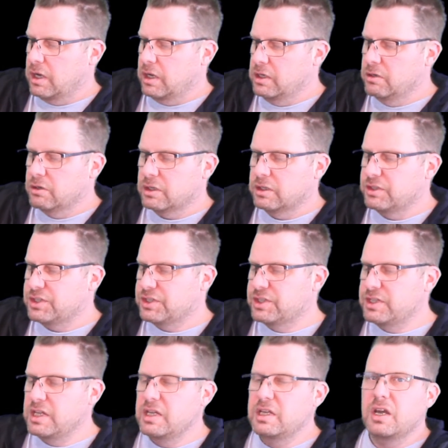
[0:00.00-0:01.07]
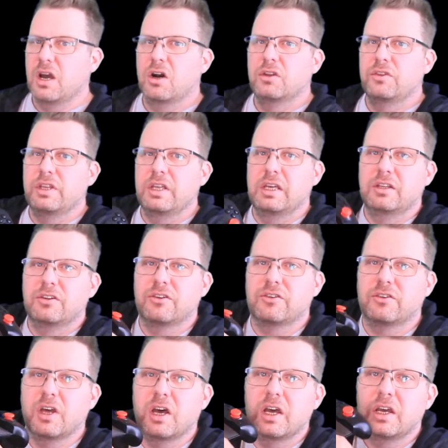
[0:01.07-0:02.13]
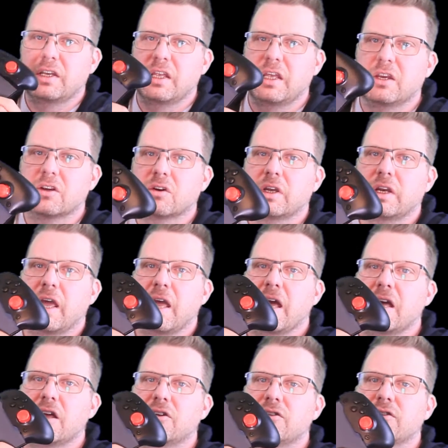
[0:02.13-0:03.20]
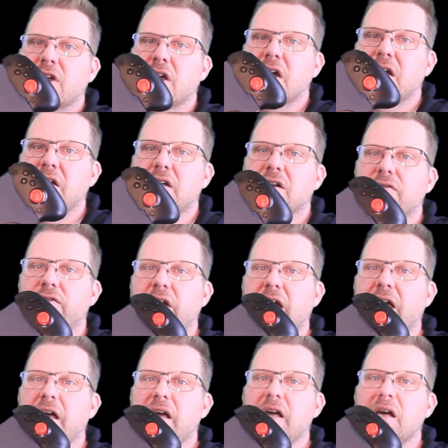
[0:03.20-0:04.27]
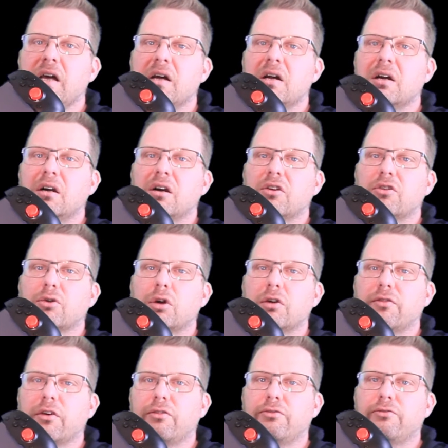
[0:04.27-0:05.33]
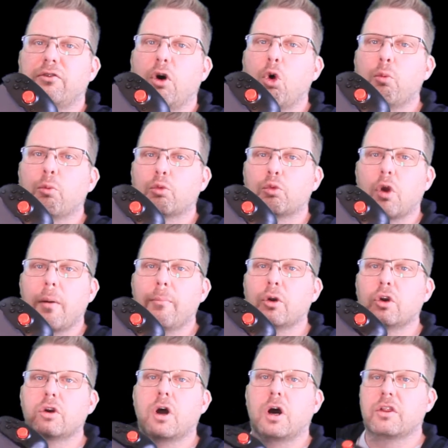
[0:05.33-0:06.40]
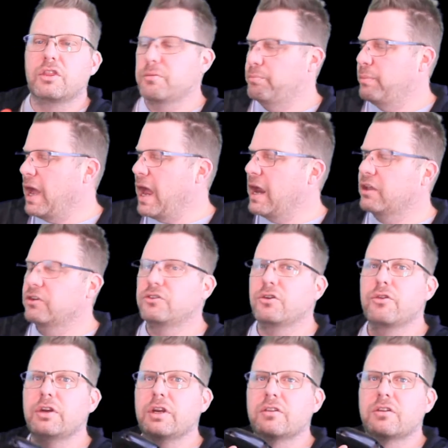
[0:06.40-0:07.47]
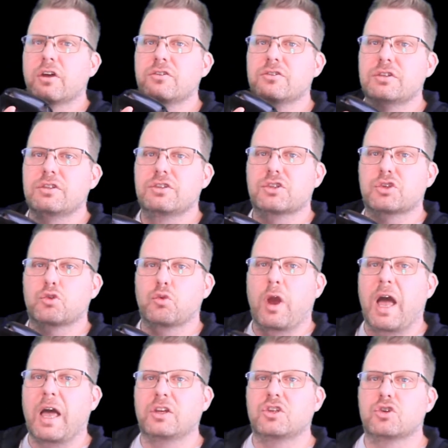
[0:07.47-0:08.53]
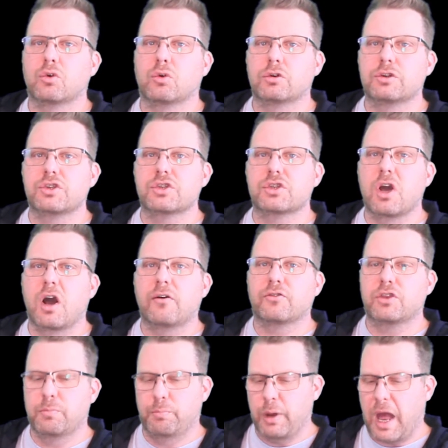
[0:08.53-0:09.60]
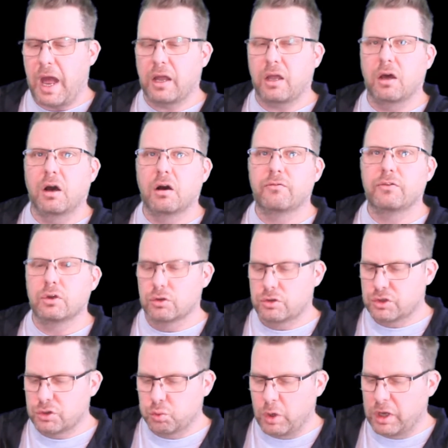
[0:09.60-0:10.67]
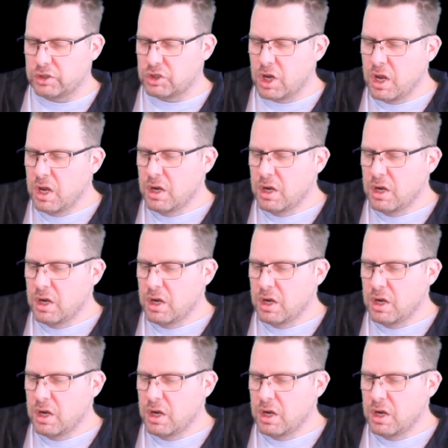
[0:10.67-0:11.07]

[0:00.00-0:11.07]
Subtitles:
you can see on the inside here it has kind of a sort of a foam rubber on the back so that it doesn't scratch or scuff the back of your Switch.